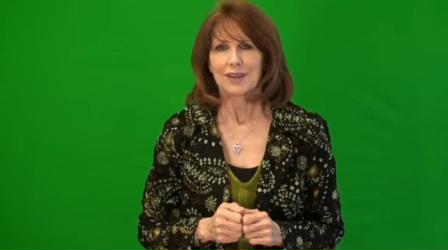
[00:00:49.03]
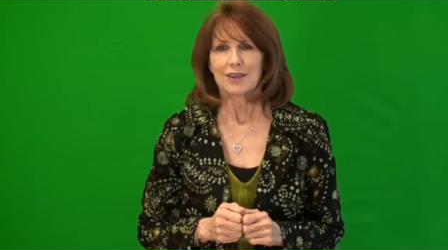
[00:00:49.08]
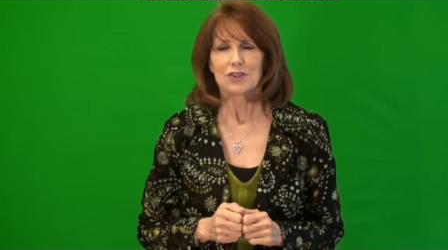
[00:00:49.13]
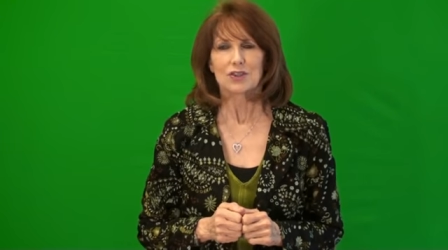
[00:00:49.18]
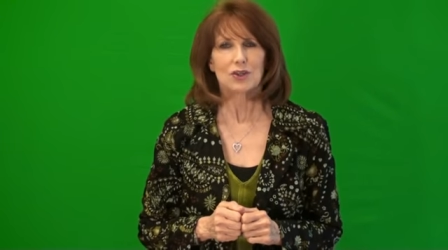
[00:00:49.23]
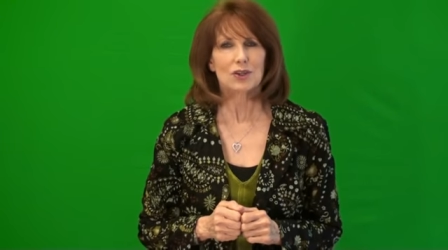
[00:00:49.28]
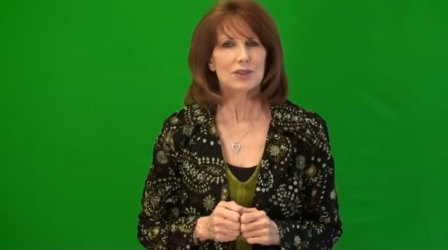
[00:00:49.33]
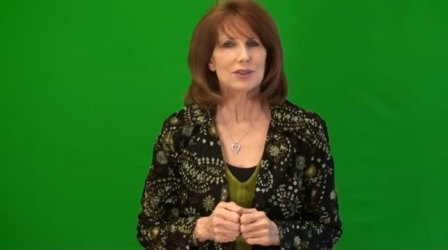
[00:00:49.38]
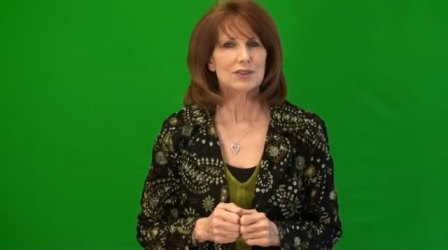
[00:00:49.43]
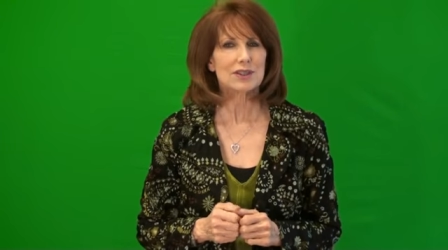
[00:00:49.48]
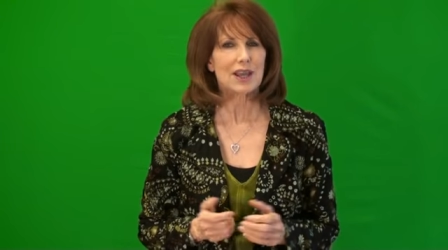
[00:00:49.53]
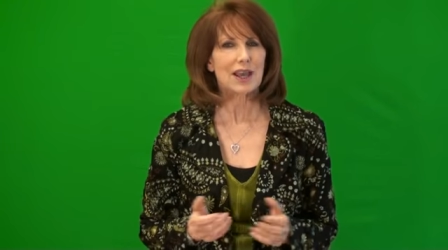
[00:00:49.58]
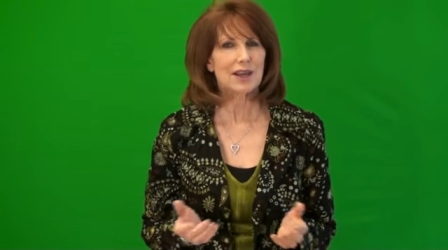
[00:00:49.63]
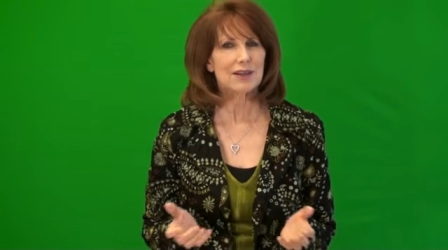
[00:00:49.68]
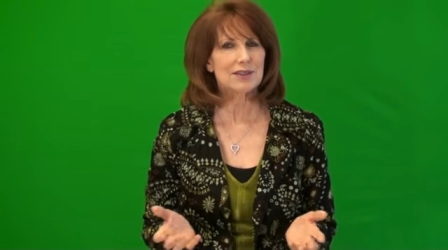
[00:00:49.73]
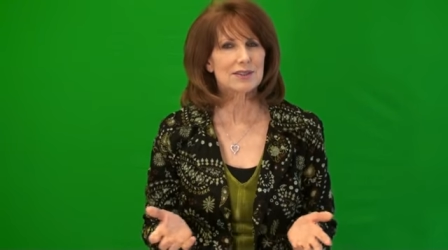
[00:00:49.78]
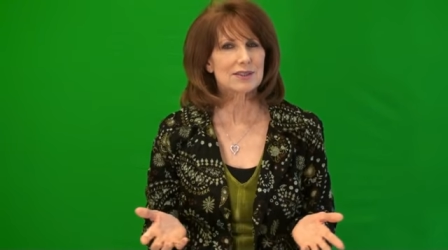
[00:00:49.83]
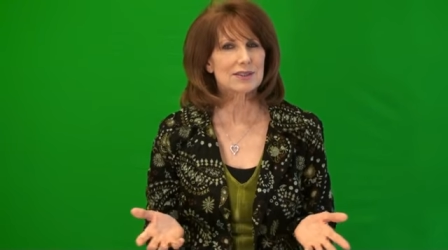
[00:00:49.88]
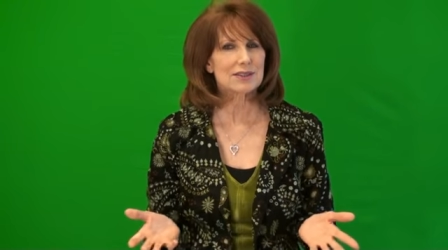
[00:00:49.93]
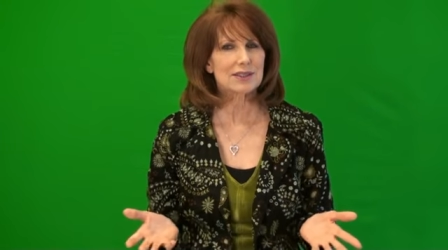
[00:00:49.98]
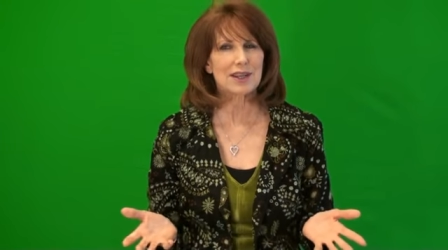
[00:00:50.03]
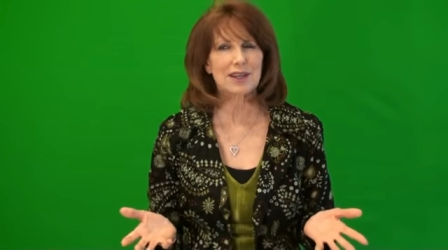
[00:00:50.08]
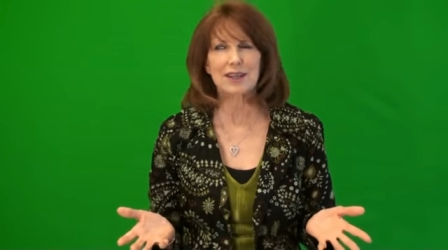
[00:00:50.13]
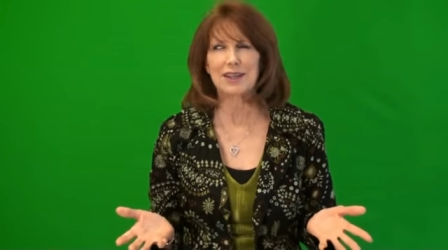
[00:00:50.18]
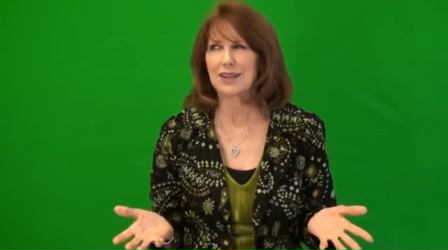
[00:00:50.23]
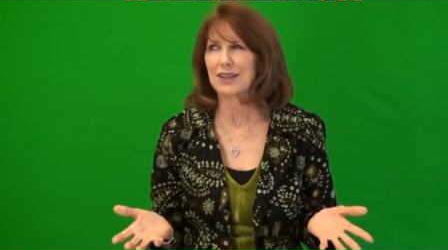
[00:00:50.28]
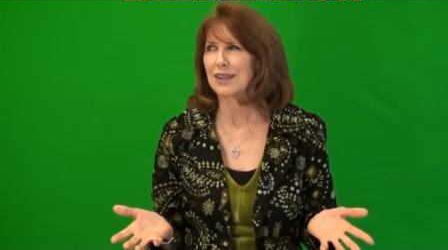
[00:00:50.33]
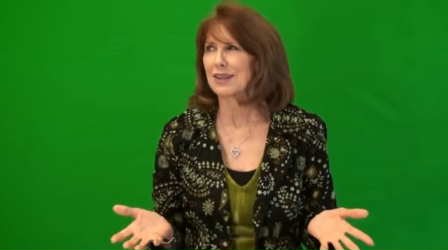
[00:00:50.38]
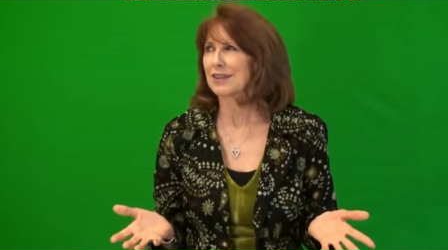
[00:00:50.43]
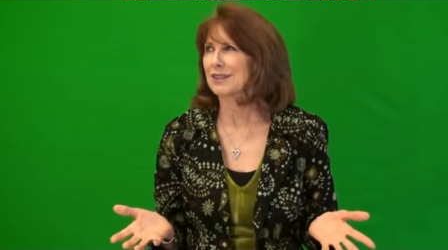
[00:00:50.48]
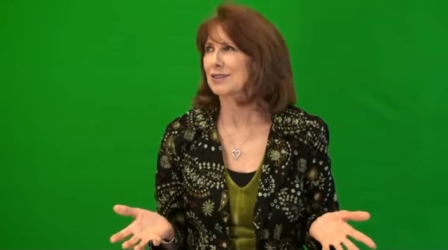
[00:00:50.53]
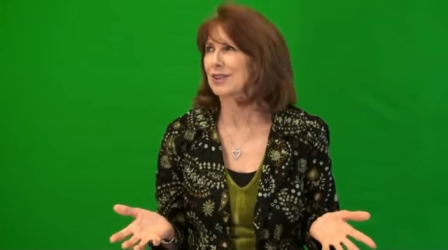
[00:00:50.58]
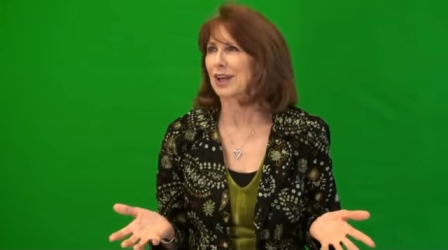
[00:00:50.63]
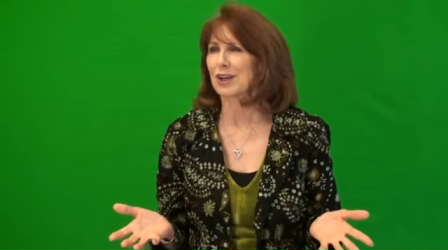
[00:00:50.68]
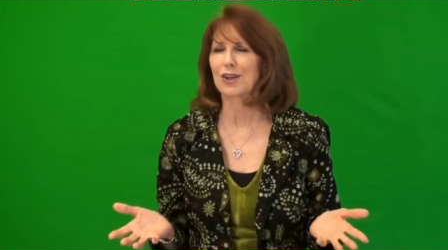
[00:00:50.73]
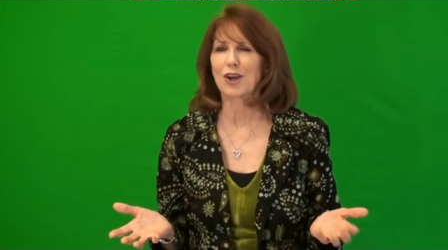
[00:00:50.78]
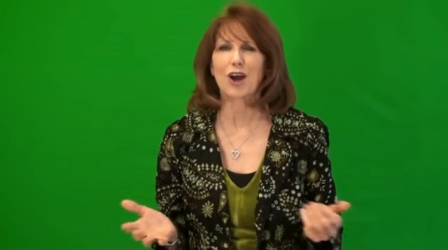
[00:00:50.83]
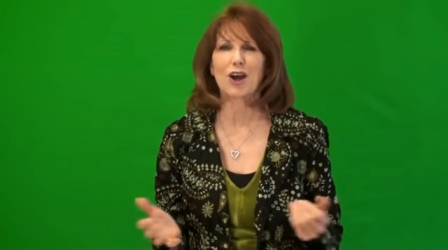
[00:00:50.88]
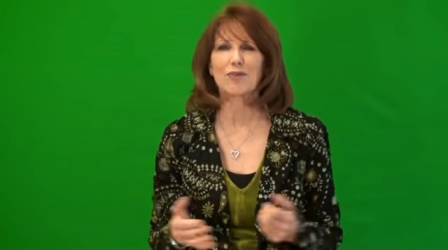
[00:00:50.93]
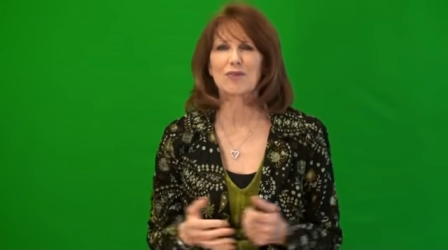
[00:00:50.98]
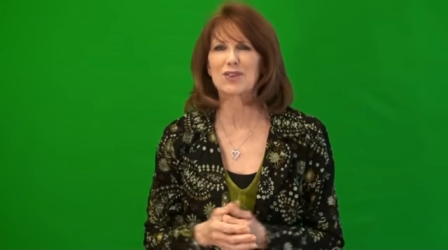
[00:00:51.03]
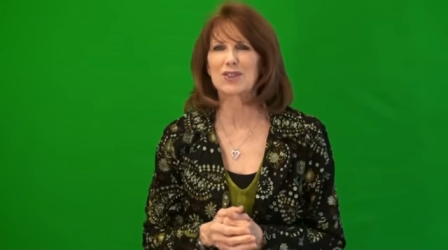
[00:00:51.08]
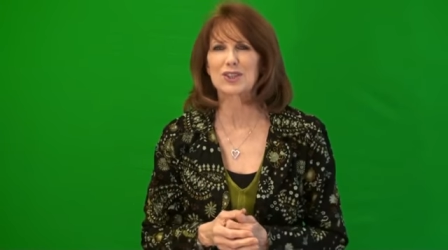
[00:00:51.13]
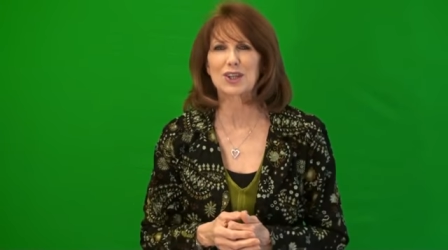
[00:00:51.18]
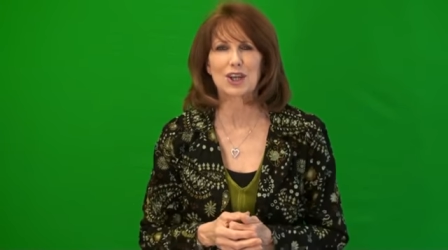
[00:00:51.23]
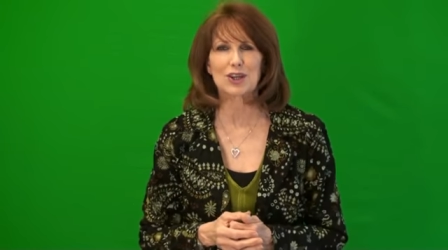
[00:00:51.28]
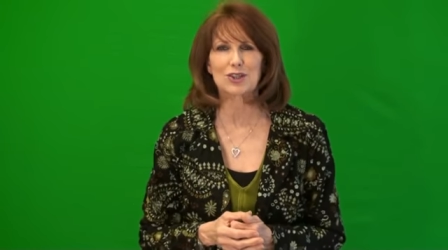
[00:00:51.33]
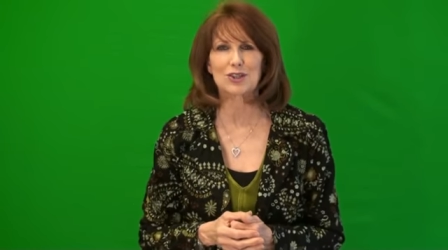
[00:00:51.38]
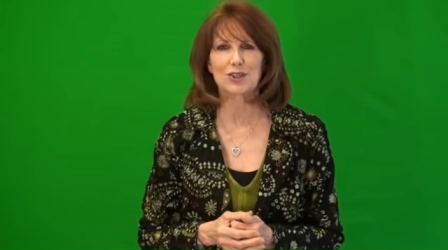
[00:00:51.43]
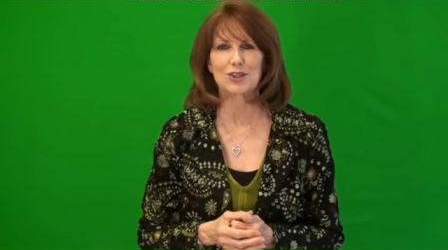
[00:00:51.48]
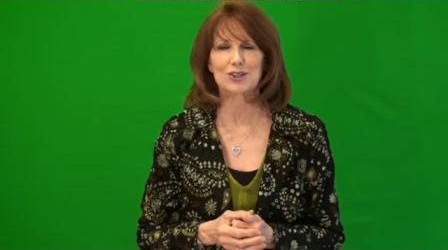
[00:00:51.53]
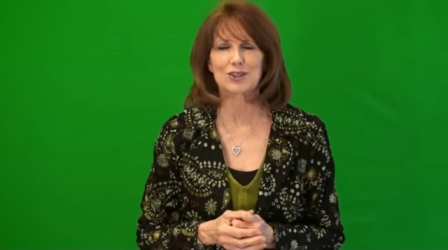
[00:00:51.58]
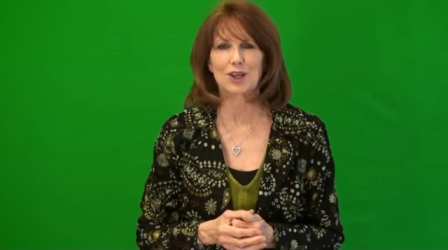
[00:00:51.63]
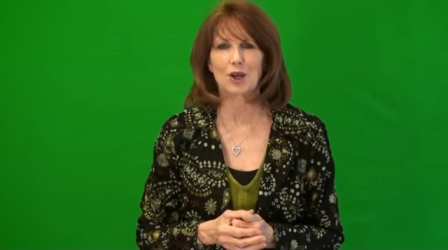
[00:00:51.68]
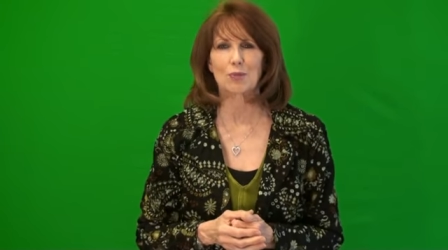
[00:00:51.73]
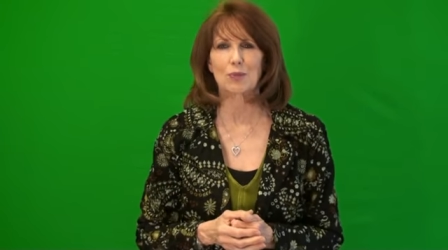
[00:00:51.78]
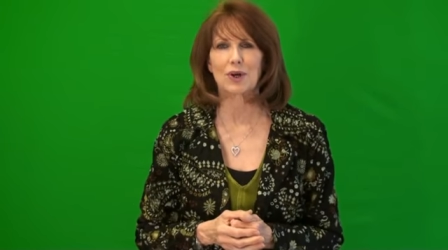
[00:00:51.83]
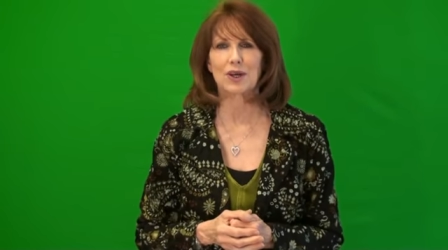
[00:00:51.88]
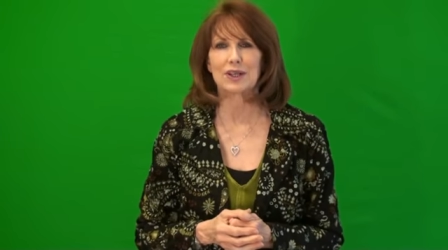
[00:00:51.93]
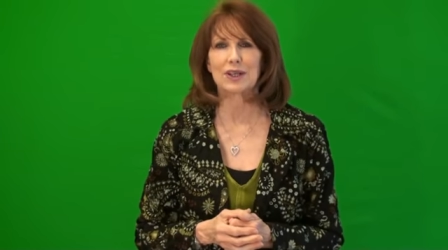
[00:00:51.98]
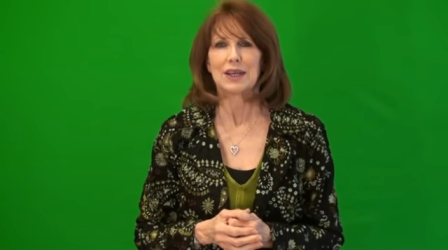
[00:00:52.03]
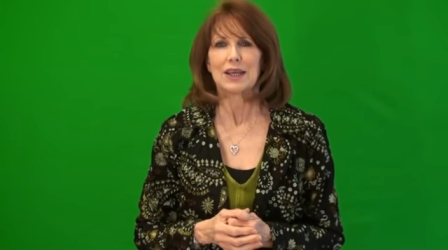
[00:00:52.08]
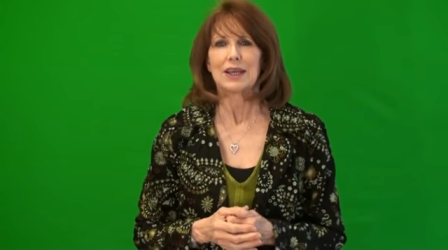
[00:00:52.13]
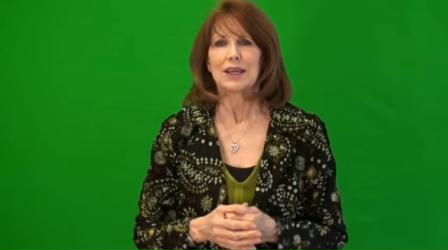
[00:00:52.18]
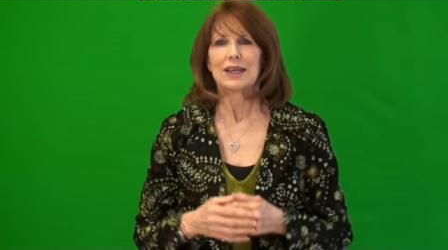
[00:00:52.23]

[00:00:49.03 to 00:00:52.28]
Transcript: just how to say a conversation to someone.